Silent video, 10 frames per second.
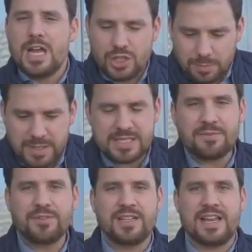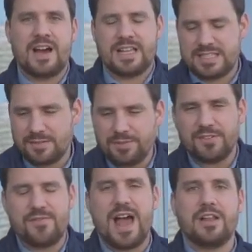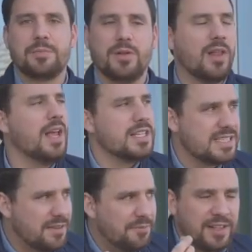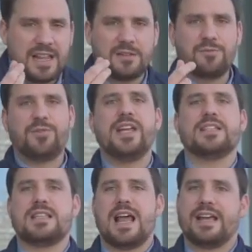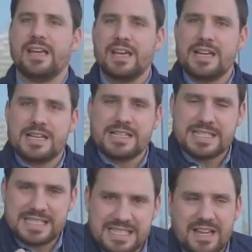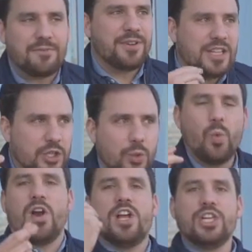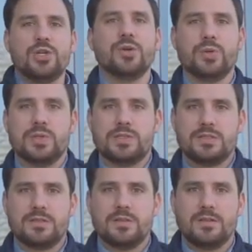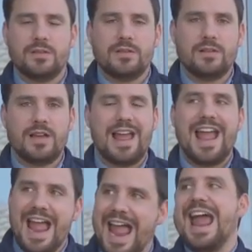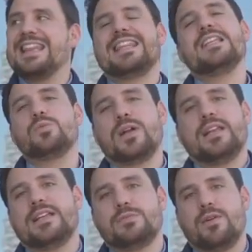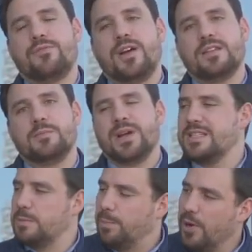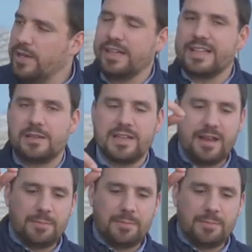it should be something nice, something valuable, something that feels like something you want to use. And that's what it is with fountain pens. Putting the nib